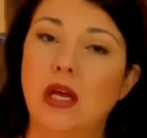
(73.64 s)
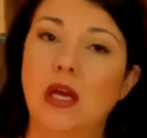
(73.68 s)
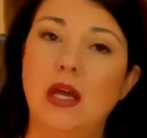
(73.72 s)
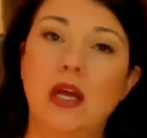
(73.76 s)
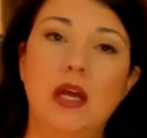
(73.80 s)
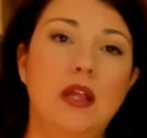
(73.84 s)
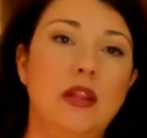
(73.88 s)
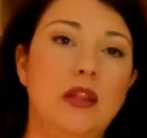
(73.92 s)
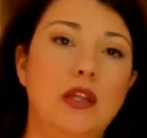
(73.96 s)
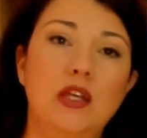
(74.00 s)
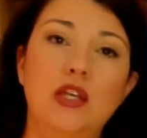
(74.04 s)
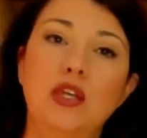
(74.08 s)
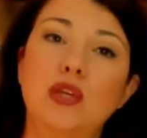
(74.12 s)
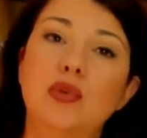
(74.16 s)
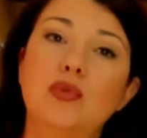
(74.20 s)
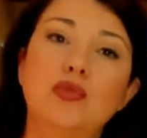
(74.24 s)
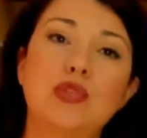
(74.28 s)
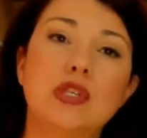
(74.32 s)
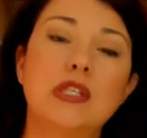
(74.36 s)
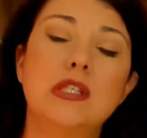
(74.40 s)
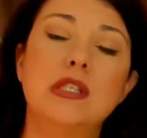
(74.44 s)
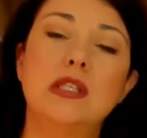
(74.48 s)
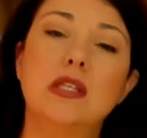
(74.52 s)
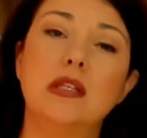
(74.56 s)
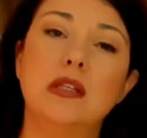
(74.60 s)
that you
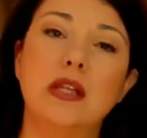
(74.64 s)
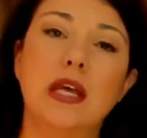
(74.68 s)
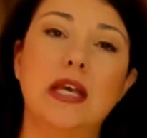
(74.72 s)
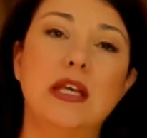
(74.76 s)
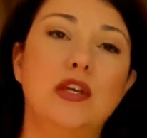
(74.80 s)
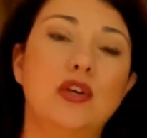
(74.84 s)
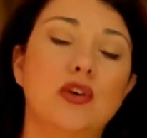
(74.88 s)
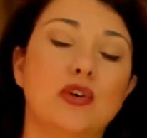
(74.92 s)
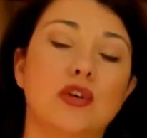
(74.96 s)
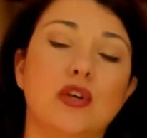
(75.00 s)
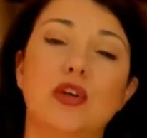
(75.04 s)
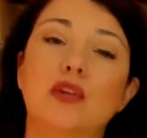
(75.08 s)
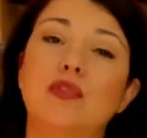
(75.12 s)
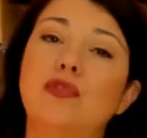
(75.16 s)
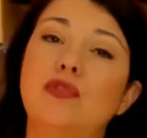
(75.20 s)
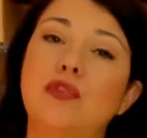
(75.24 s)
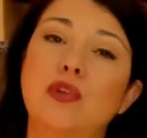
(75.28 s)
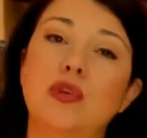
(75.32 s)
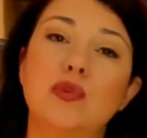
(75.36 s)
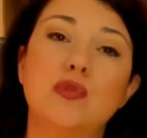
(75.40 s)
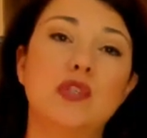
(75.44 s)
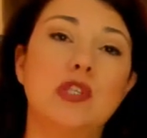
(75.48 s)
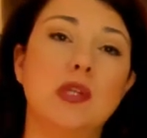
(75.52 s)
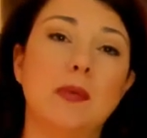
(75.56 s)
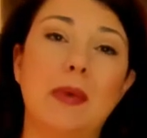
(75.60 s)
just, like, you're
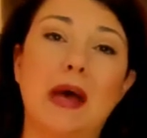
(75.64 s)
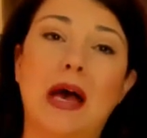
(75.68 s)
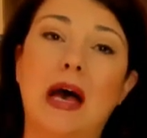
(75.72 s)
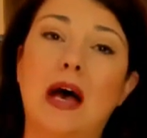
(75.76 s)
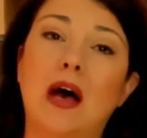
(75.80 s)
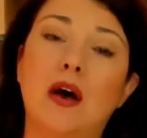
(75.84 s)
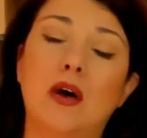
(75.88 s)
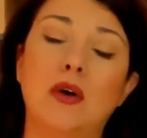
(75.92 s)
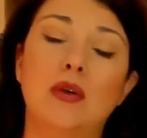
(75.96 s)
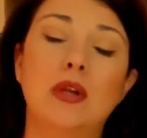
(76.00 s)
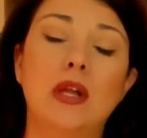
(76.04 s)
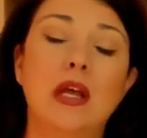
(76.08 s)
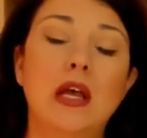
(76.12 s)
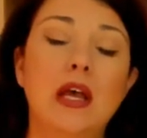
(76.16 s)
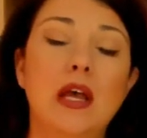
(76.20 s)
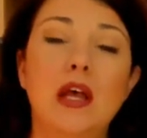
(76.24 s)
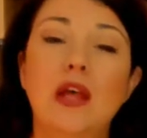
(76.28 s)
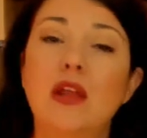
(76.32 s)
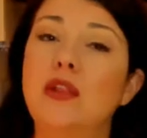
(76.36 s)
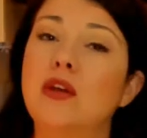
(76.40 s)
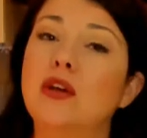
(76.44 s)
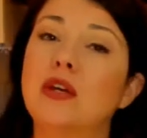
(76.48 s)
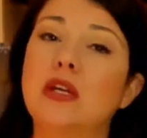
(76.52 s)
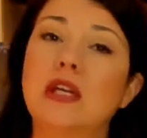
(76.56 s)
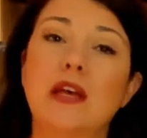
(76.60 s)
confused about,
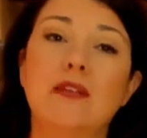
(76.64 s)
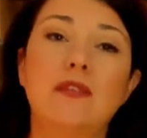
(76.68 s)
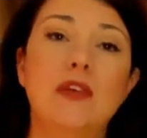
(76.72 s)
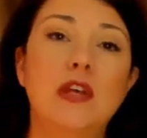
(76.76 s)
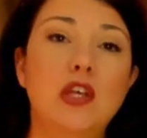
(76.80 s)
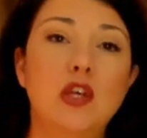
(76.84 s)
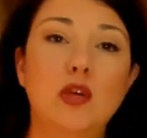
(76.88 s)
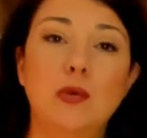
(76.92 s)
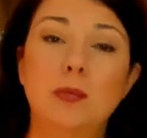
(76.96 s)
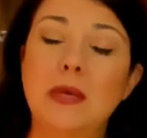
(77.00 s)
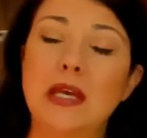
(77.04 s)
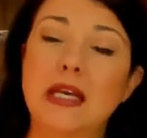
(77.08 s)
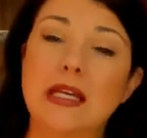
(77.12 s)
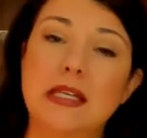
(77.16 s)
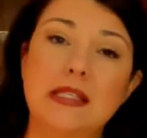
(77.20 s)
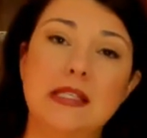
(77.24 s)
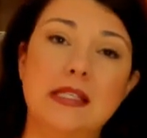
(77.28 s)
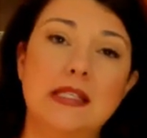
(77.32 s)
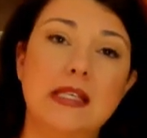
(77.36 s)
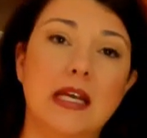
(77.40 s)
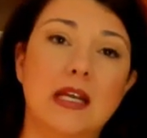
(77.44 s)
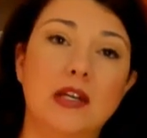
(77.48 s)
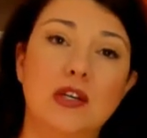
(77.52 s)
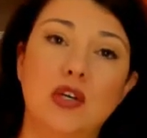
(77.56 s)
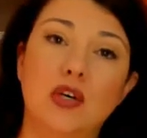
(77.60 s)
they're giving you mixed
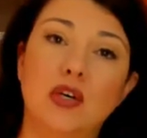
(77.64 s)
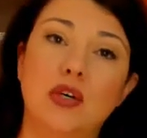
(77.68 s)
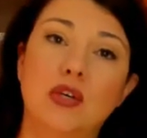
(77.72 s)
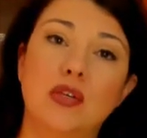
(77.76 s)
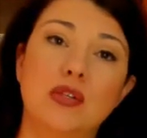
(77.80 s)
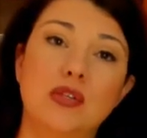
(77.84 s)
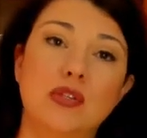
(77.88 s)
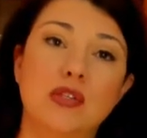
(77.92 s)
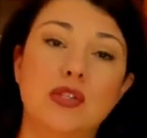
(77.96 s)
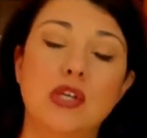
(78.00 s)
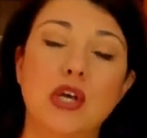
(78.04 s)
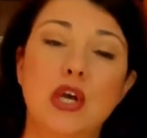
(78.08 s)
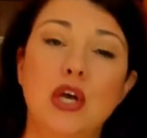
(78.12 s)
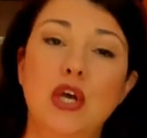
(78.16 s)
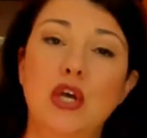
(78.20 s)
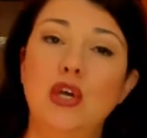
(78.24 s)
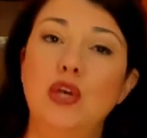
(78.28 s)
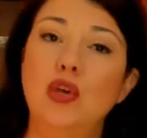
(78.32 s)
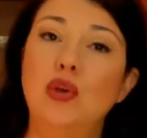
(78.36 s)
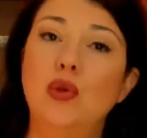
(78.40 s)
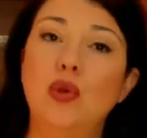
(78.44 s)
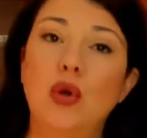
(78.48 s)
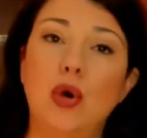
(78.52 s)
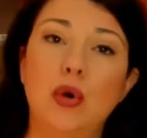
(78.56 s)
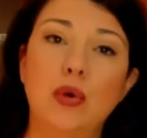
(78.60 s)
signals,
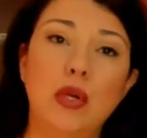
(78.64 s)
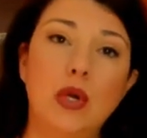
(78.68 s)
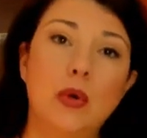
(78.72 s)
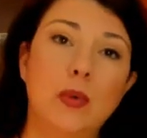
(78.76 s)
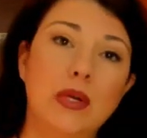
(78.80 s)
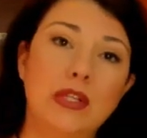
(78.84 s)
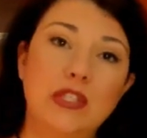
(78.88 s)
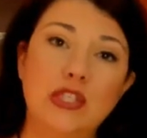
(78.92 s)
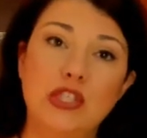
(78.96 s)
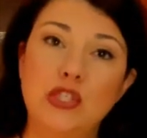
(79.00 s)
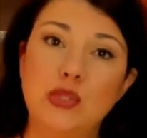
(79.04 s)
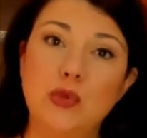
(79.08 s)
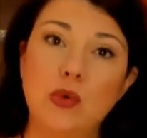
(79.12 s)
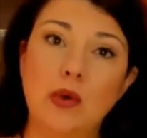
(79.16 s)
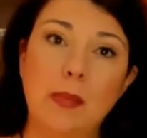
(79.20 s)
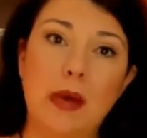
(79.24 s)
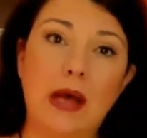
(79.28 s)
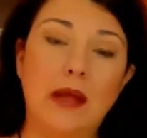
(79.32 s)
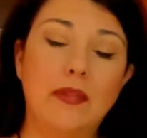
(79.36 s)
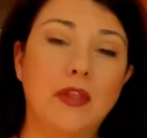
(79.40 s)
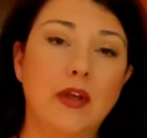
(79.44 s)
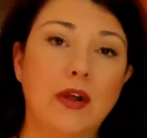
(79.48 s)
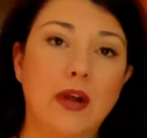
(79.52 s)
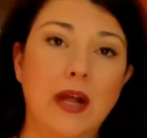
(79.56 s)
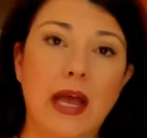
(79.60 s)
you don't know what to do about
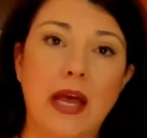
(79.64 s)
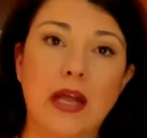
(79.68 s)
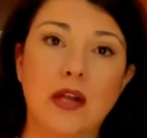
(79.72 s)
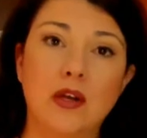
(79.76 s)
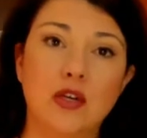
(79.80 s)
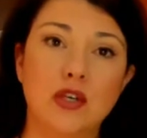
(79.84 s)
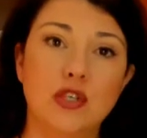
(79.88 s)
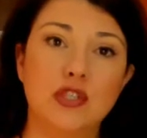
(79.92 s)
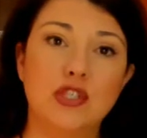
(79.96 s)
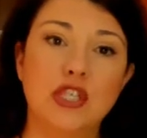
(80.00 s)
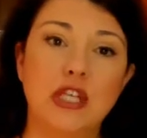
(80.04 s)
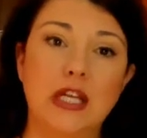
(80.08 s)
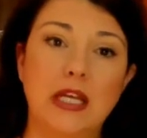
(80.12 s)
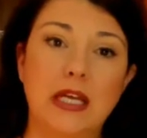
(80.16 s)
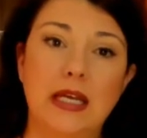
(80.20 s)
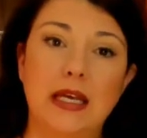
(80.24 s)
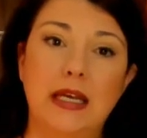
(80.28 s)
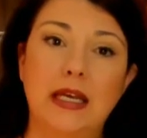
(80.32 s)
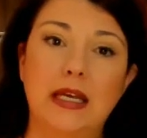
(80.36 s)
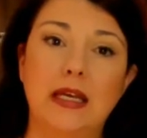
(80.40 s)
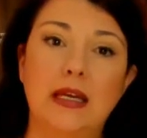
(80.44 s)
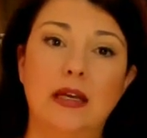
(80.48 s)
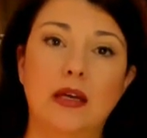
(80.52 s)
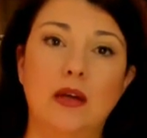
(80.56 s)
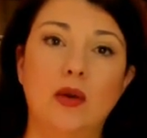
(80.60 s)
their
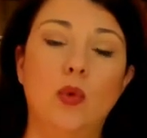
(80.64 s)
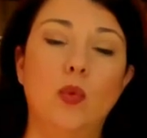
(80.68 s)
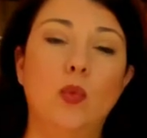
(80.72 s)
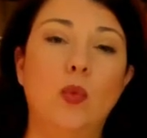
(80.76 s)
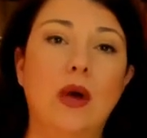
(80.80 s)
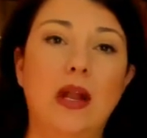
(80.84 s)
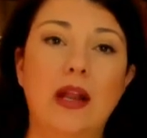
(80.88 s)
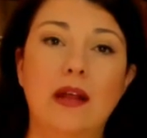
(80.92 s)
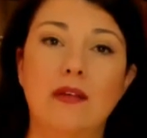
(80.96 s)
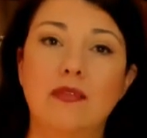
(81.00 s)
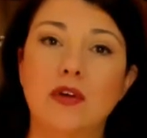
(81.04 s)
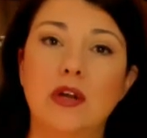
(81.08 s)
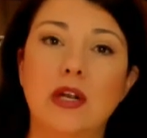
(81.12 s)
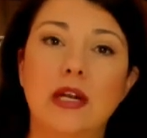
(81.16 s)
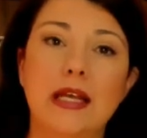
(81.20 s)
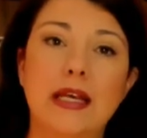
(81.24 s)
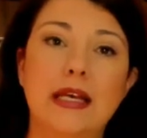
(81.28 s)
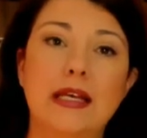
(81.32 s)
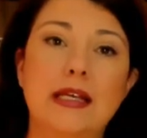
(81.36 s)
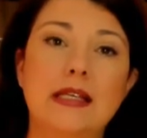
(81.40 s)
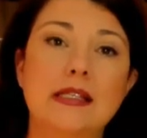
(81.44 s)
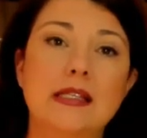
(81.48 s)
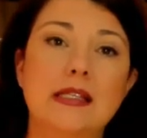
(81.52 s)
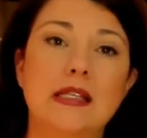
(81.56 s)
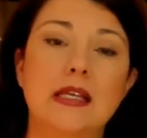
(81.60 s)
energy, whatever it
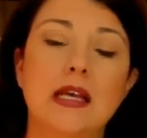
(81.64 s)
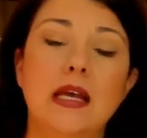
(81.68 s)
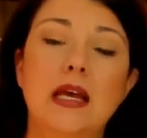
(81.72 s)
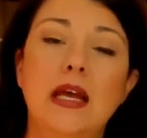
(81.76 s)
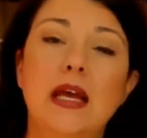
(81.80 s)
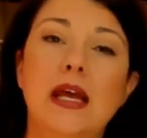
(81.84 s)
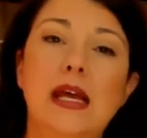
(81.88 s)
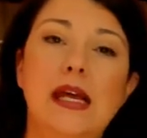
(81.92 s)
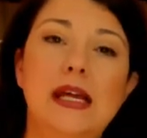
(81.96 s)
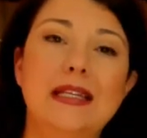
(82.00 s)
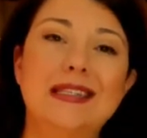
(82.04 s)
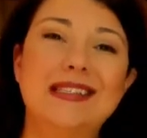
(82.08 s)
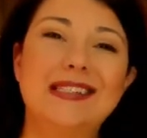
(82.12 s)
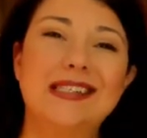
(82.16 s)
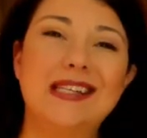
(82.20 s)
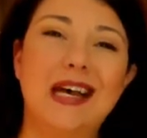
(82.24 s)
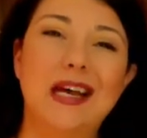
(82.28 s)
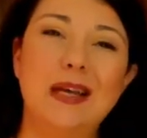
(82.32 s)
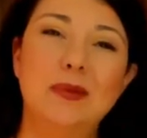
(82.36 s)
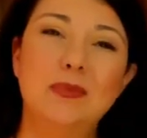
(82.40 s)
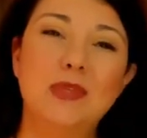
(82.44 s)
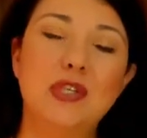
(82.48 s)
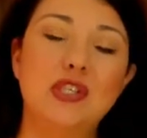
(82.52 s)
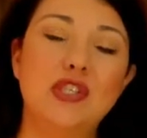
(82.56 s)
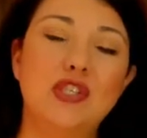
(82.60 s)
is, it's
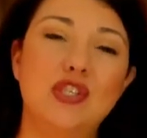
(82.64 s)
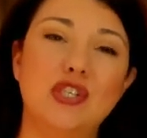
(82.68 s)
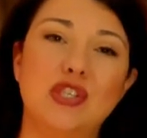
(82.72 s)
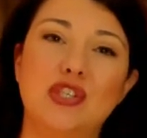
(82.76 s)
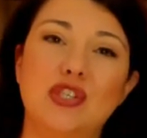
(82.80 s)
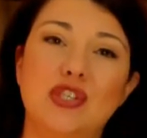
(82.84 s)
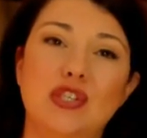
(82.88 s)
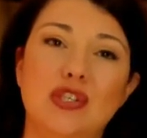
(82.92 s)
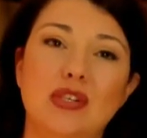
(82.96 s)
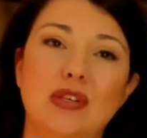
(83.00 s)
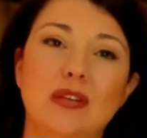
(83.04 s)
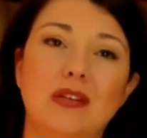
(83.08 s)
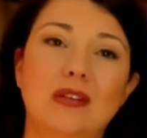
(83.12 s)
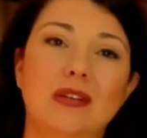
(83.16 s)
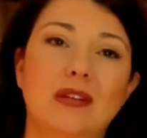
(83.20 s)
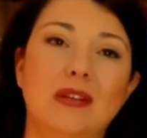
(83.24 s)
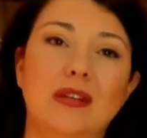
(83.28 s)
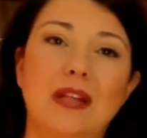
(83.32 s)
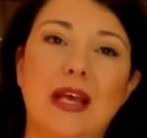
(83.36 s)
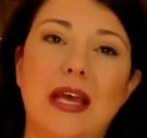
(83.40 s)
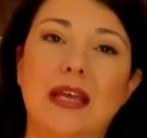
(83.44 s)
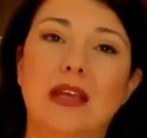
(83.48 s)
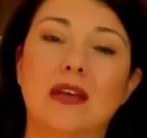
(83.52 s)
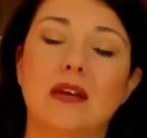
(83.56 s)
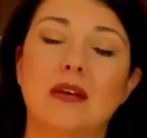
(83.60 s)
time to just,
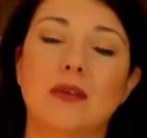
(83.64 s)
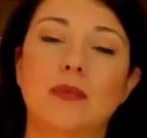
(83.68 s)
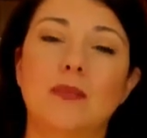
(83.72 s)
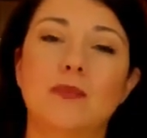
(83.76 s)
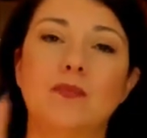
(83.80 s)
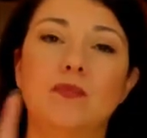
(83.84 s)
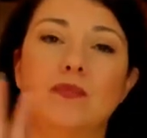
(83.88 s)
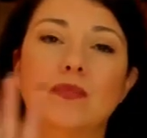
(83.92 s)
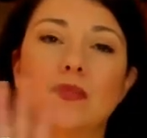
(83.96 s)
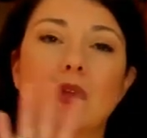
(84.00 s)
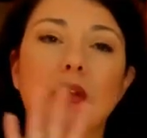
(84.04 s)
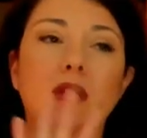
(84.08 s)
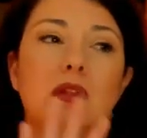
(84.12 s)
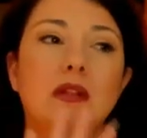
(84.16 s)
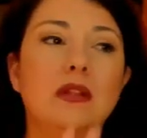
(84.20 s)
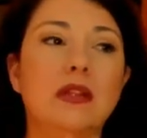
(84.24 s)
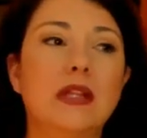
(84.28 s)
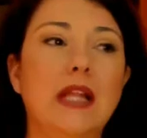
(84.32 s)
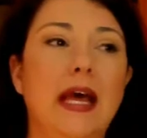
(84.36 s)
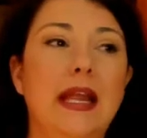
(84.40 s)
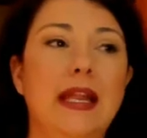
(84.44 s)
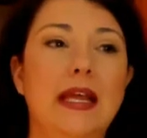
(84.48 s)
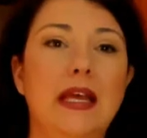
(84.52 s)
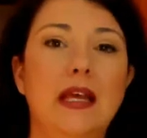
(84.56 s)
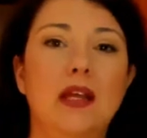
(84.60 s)
like,
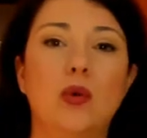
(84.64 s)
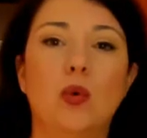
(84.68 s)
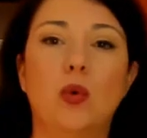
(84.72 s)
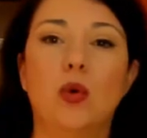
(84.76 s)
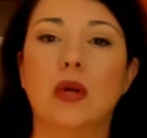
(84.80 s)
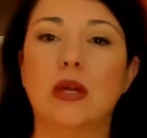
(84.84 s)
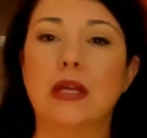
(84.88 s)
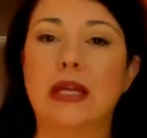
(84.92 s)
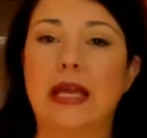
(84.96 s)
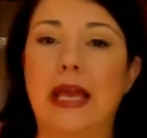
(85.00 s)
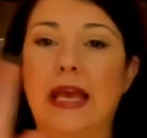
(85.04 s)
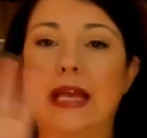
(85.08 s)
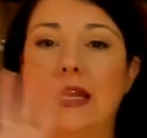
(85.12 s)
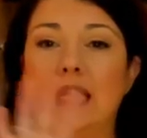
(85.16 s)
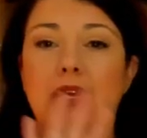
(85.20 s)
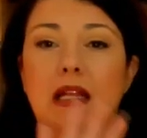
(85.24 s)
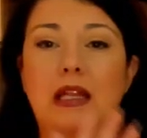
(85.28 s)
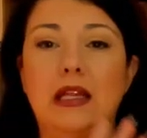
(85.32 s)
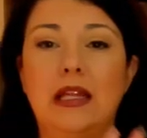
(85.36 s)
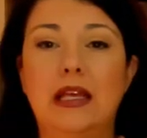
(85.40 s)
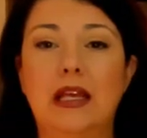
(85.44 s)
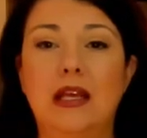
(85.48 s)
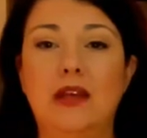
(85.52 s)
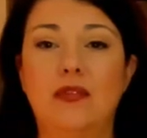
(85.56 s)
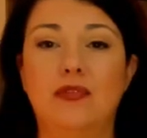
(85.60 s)
let it
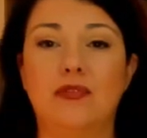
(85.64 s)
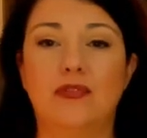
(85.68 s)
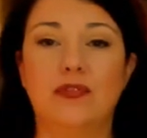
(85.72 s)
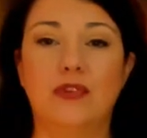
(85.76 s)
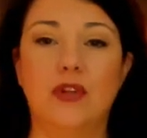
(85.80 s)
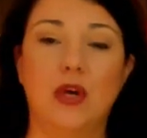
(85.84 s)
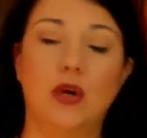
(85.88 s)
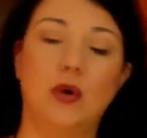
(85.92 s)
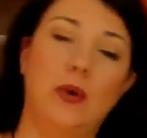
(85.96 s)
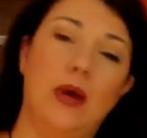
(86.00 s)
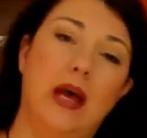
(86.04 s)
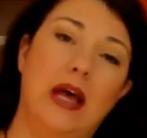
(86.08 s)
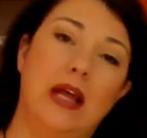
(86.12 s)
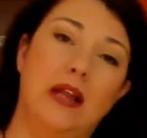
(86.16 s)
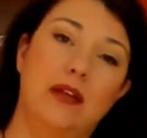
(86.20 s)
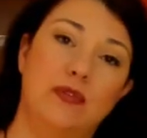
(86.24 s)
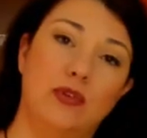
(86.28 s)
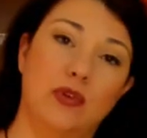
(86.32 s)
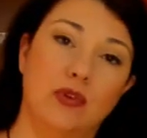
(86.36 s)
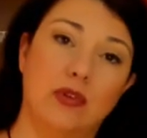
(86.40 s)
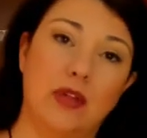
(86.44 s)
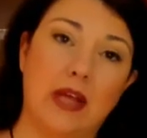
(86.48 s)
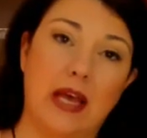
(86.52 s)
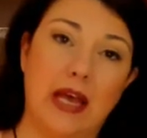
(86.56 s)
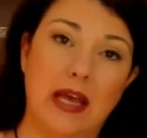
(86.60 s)
organically flow out of your life.